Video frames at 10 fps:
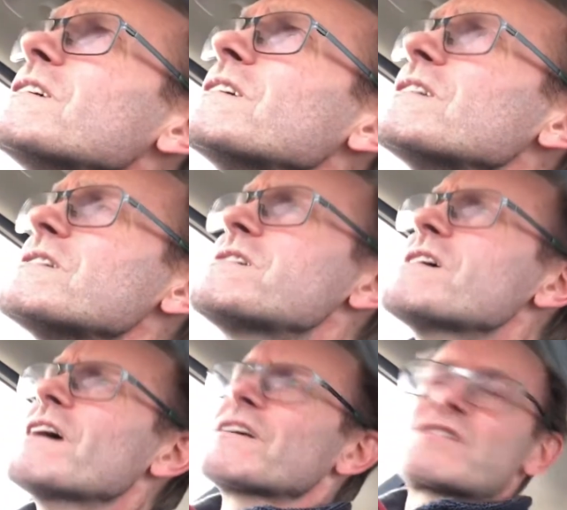
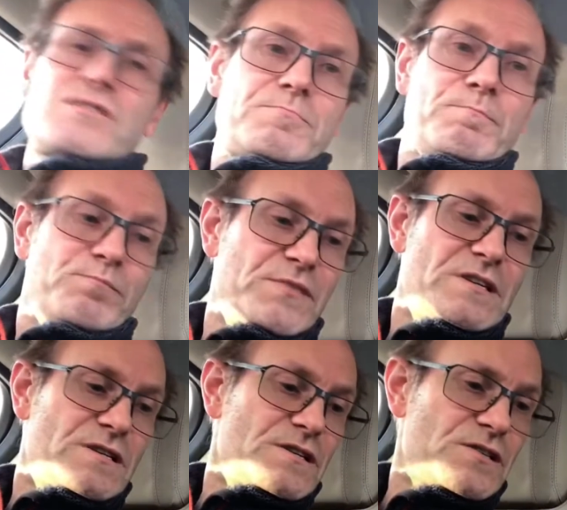Yes,
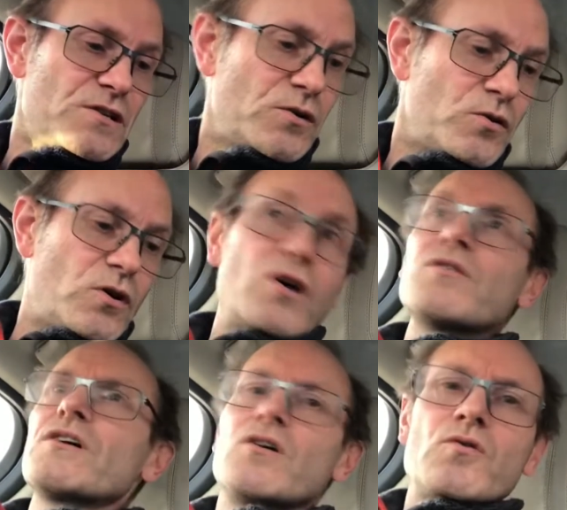so all
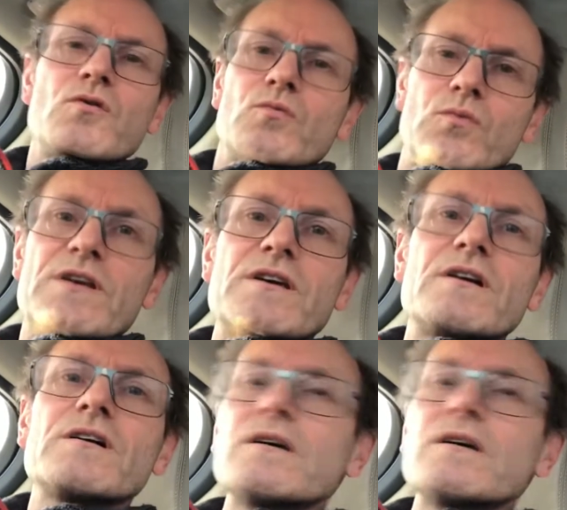in all, we